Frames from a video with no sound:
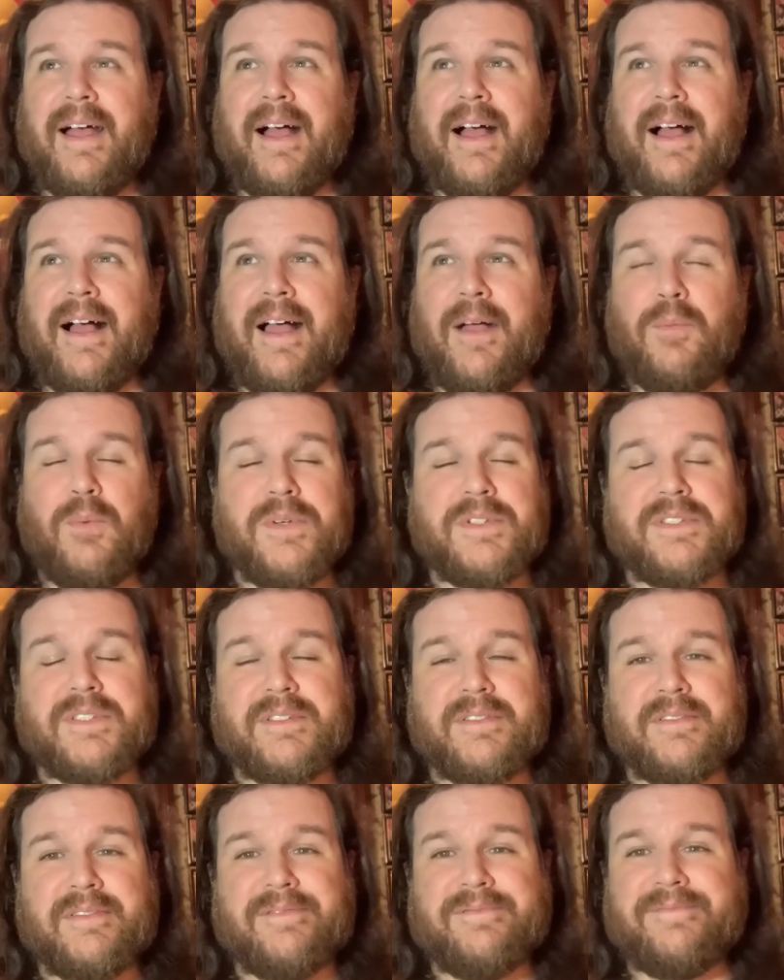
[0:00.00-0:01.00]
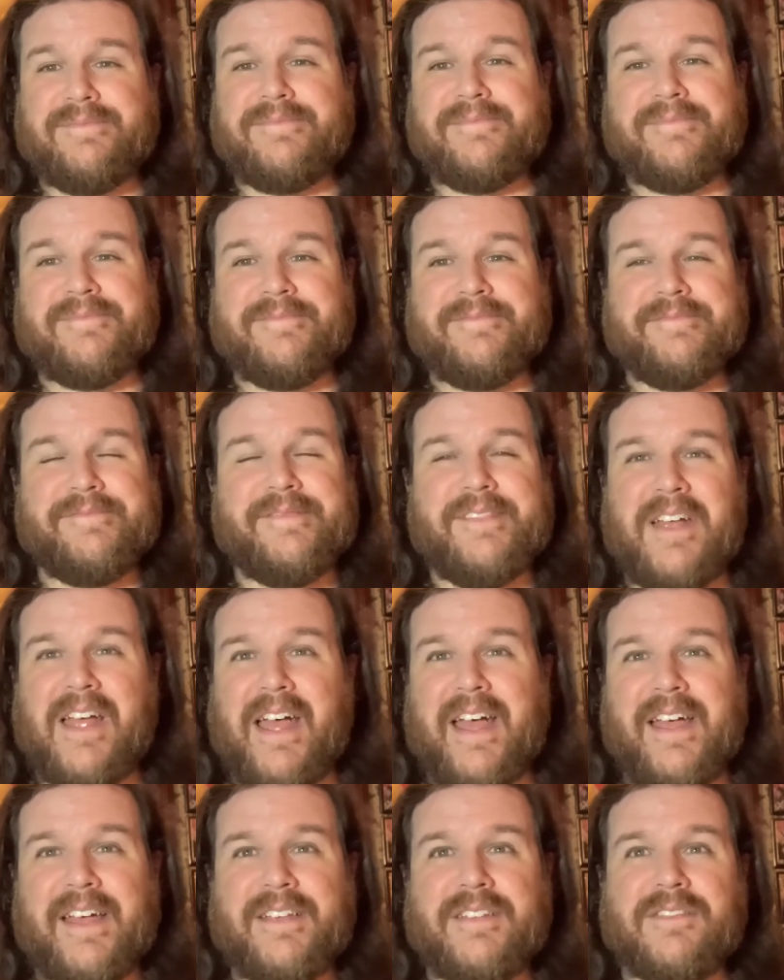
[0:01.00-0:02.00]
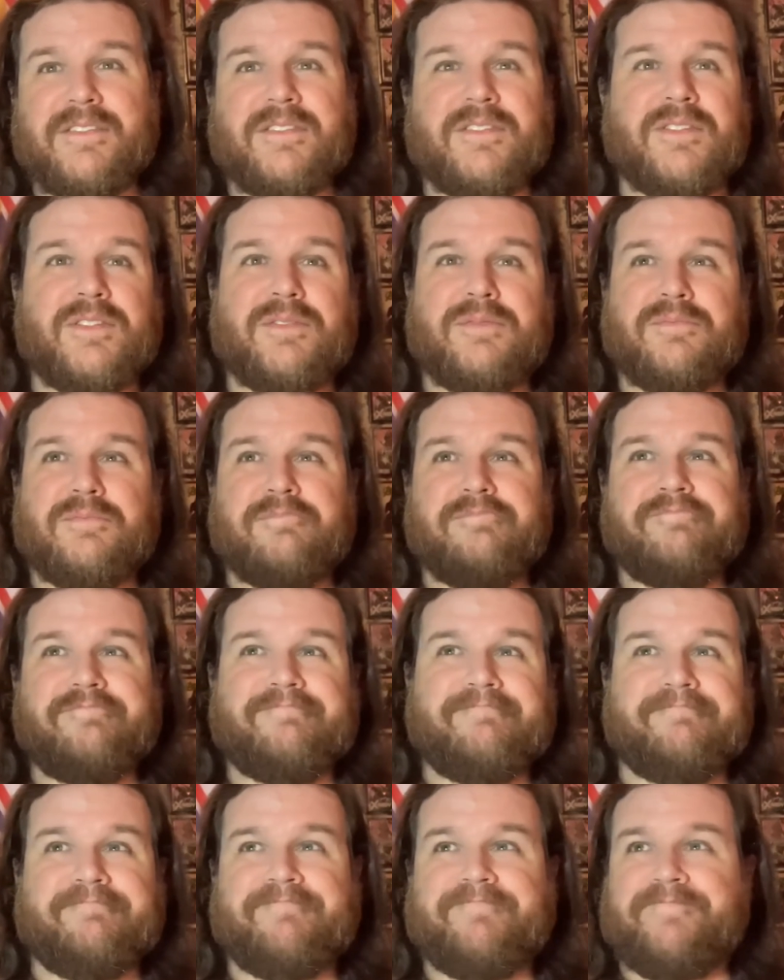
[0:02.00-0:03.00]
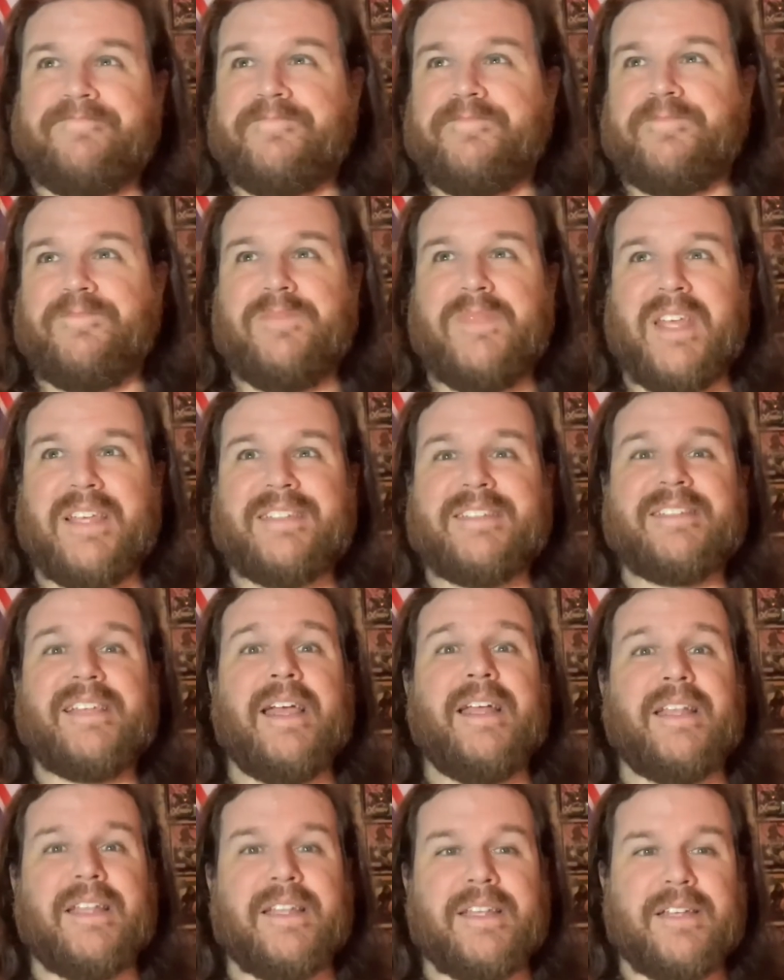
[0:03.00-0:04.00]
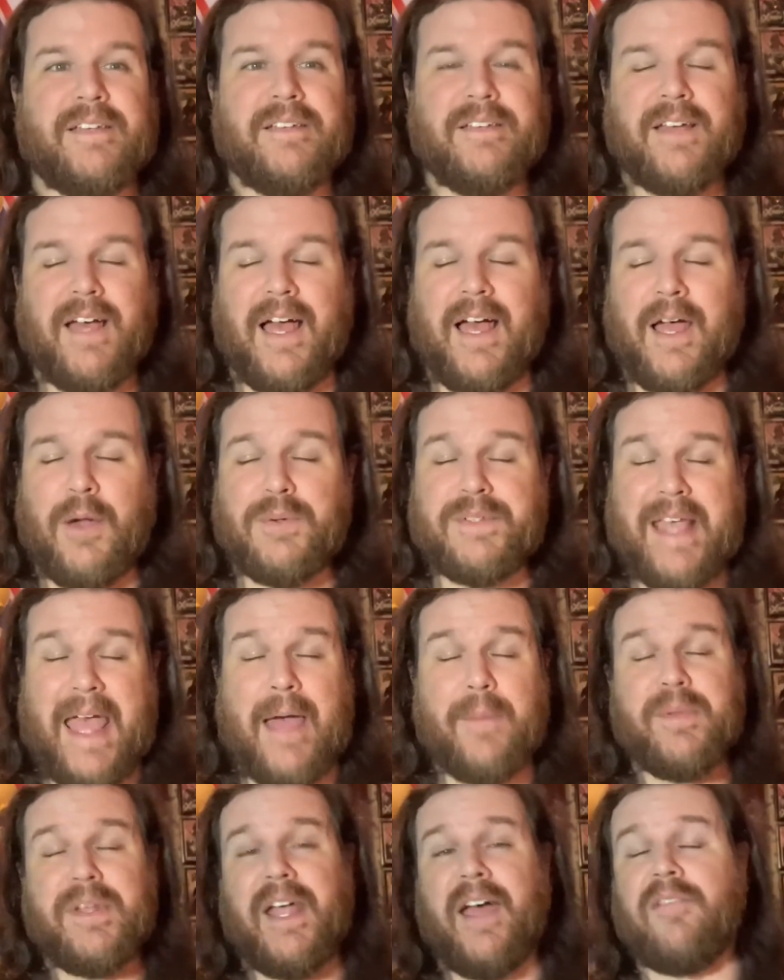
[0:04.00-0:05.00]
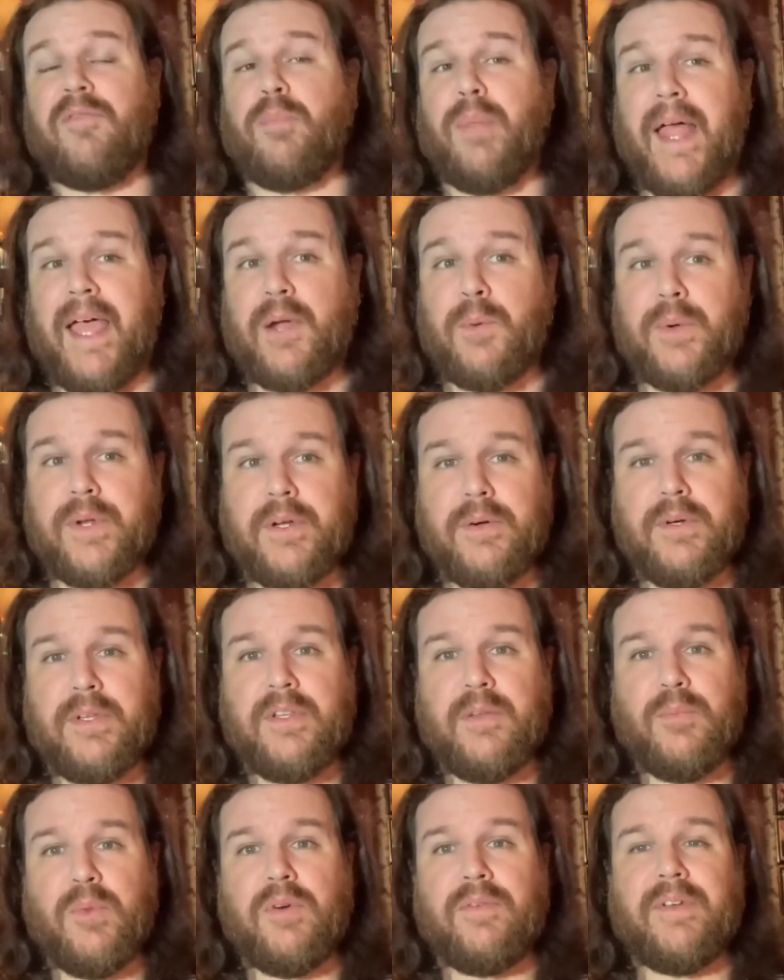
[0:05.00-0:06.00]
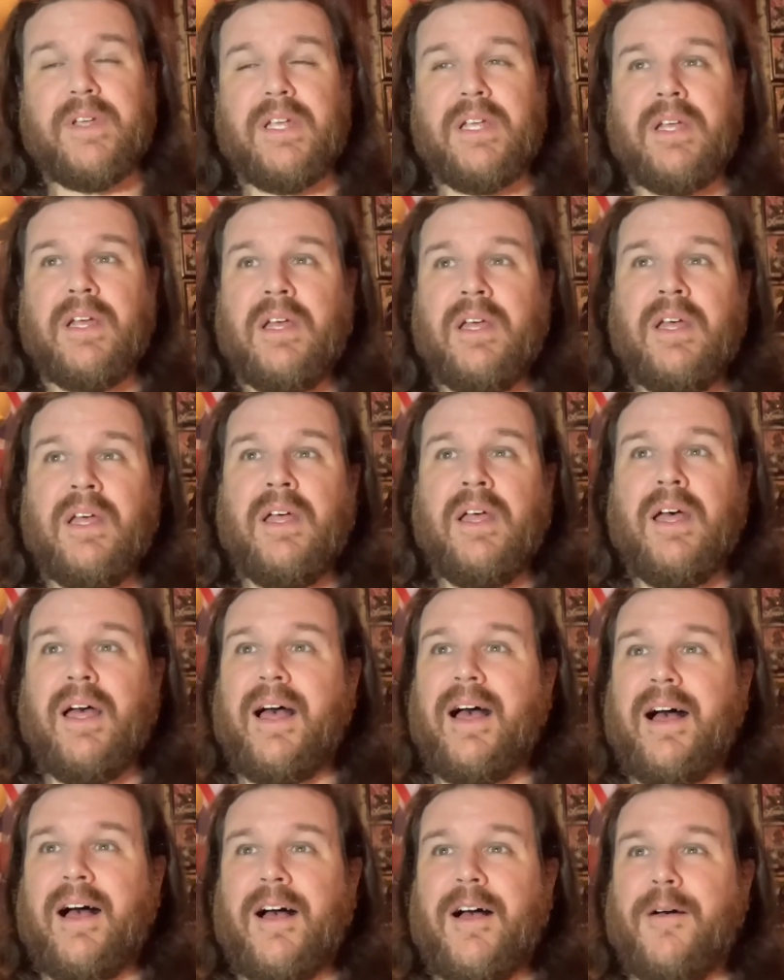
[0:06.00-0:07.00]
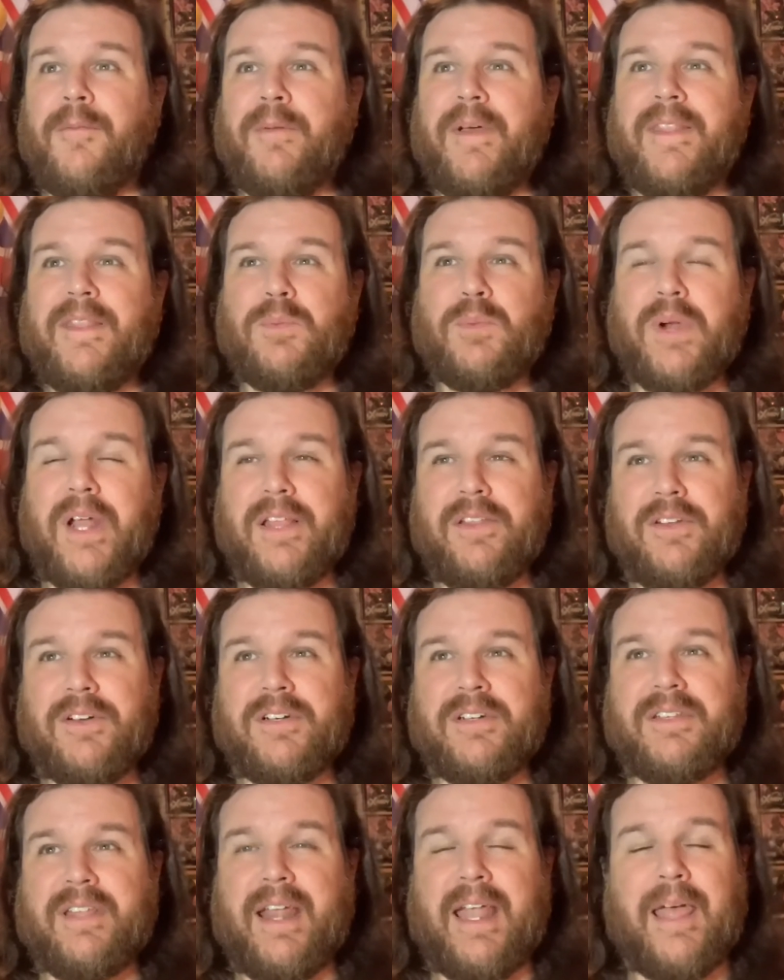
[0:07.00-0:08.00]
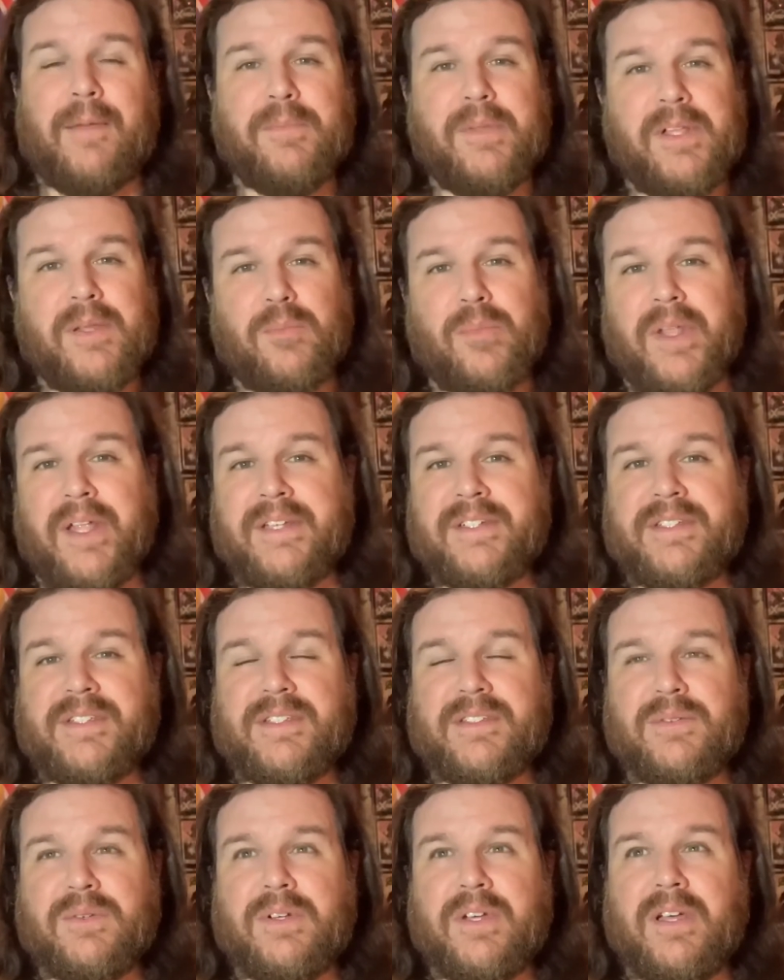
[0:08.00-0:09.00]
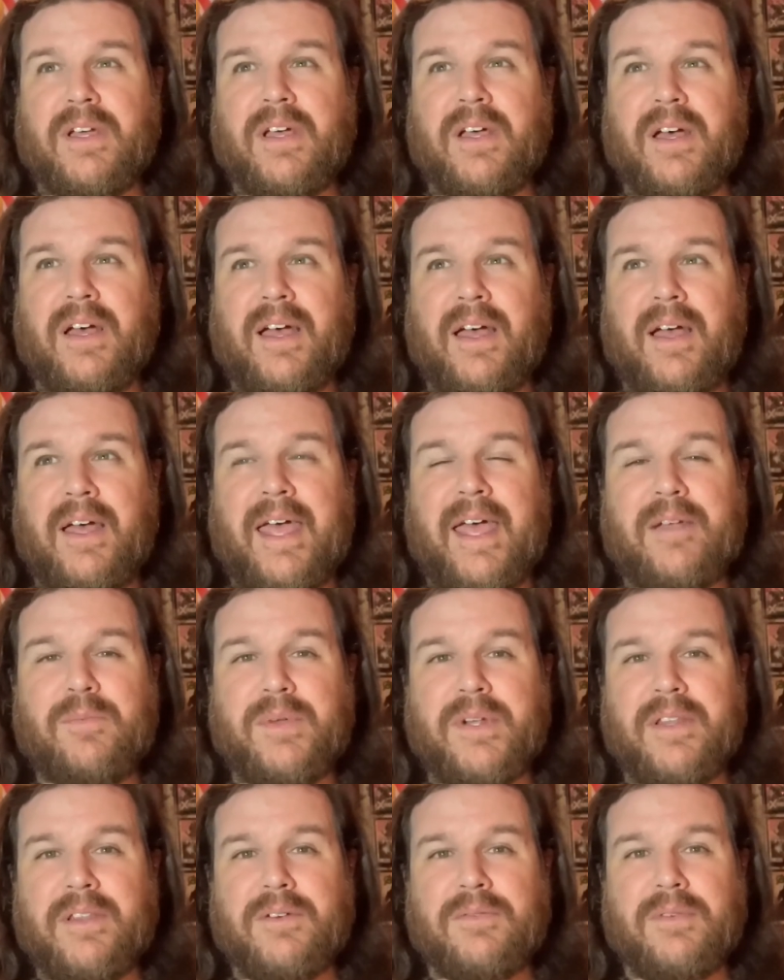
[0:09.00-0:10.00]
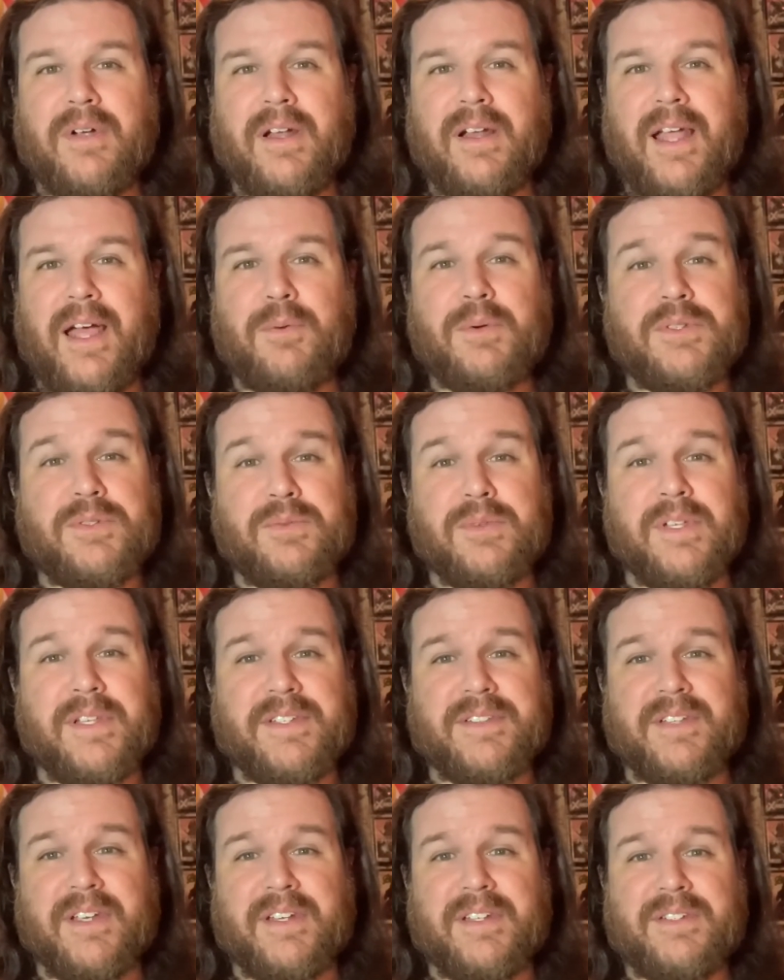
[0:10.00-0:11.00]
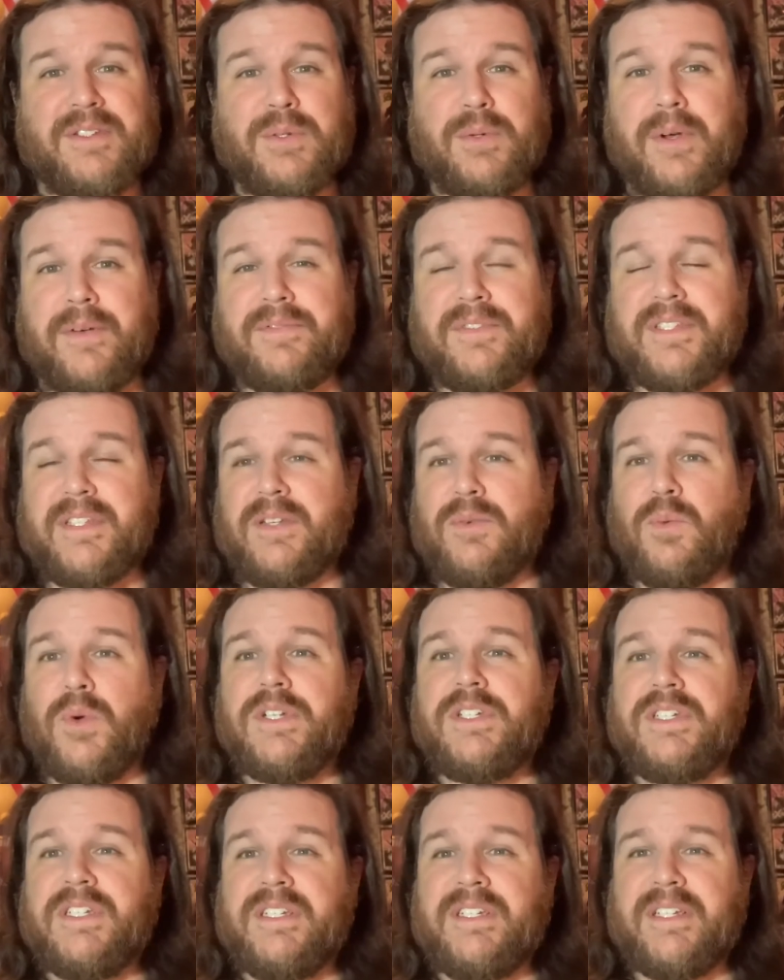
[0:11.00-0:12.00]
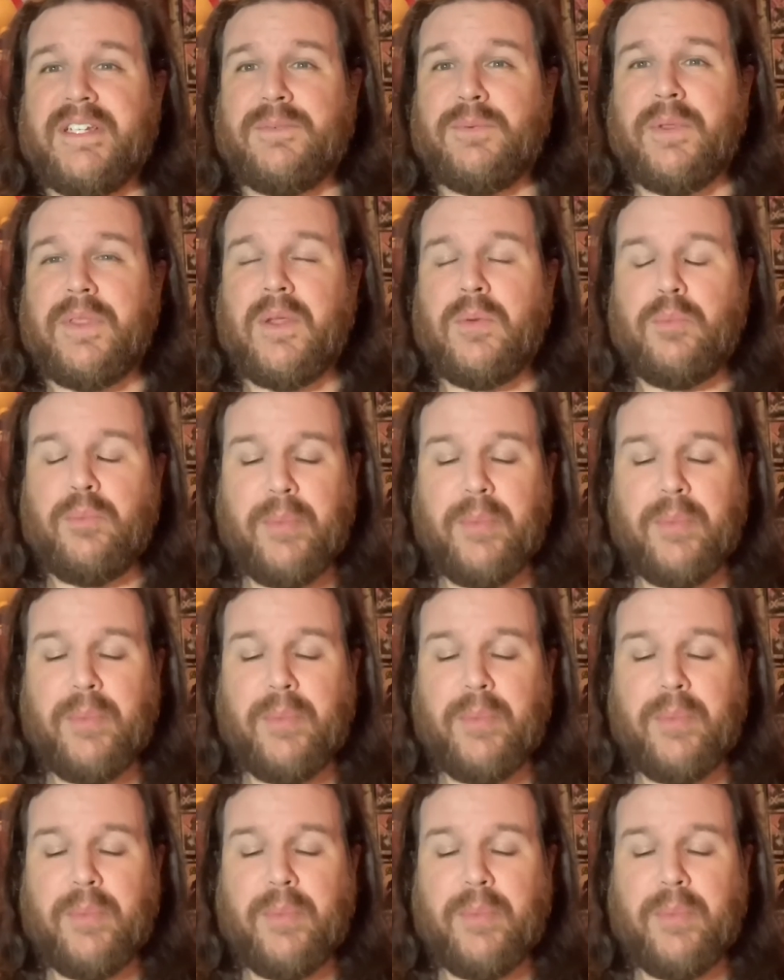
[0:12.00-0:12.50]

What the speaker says: I wasn't as excited. I was happy to have Black Widow in the movie, and then when I learned that Emily Blunt had been in the run, I was real excited to have seen what she did with it.